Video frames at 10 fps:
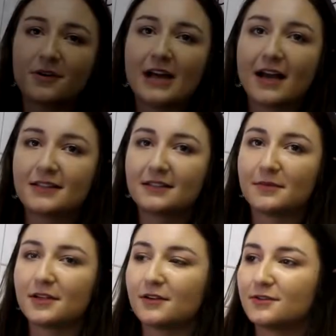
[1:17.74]
all your
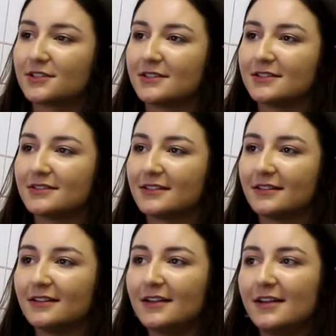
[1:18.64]
academic coaches,
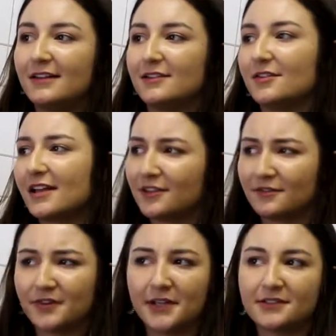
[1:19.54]
and they're like your
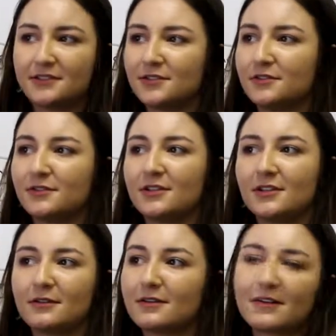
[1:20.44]
friends too. You can
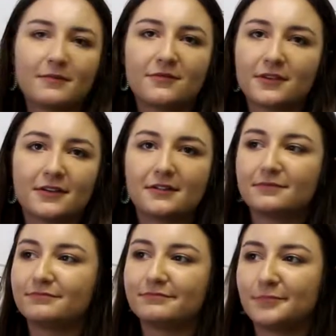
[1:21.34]
go to them for
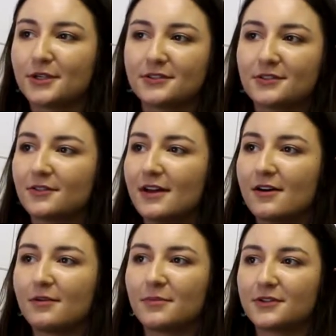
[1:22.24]
personal
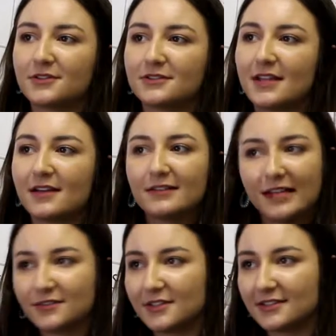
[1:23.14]
help or just like
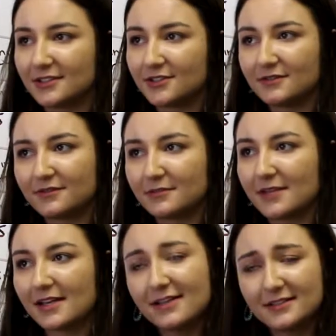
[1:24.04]
that transition from
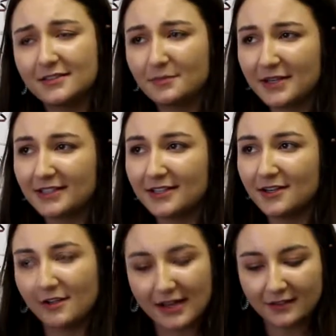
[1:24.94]
like, because it's a big
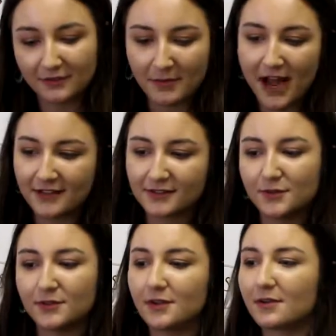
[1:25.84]
deal, like from high
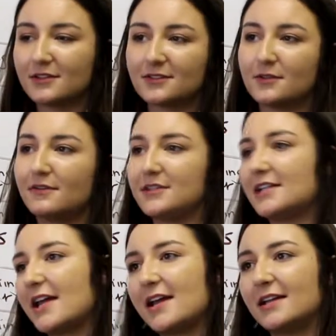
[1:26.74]
school going to school every
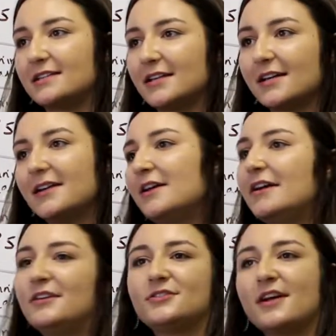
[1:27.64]
day
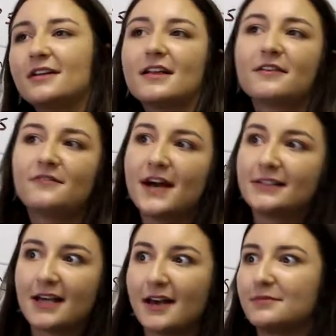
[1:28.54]
to trying to like
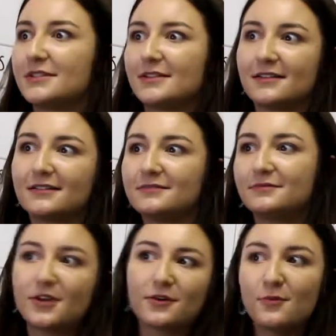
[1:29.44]
find time to
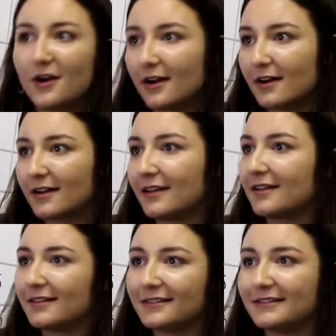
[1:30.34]
go to work
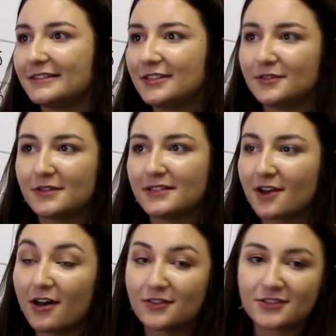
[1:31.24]
and to do these
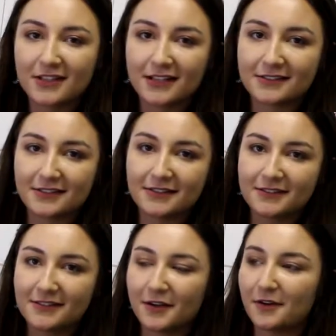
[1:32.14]
college classes.
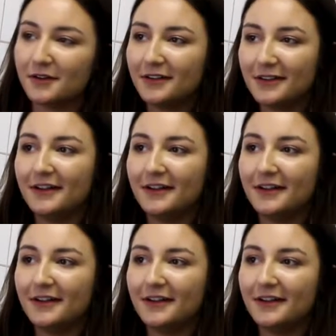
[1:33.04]
So